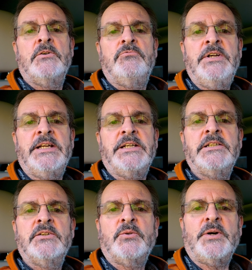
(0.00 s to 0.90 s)
really
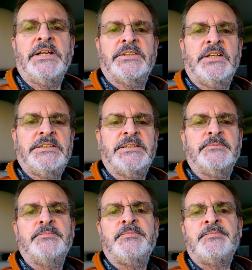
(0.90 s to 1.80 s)
quite exciting.
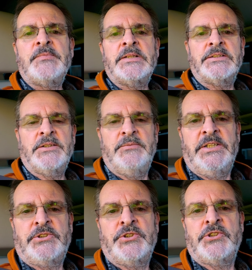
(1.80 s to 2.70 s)
So
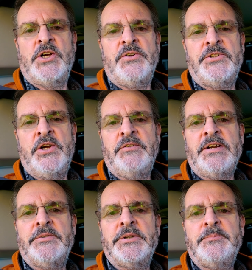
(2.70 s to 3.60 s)
let's just show, turn you
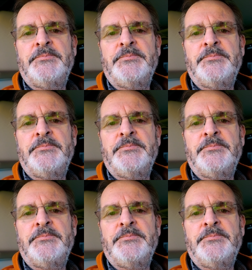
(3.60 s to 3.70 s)
around.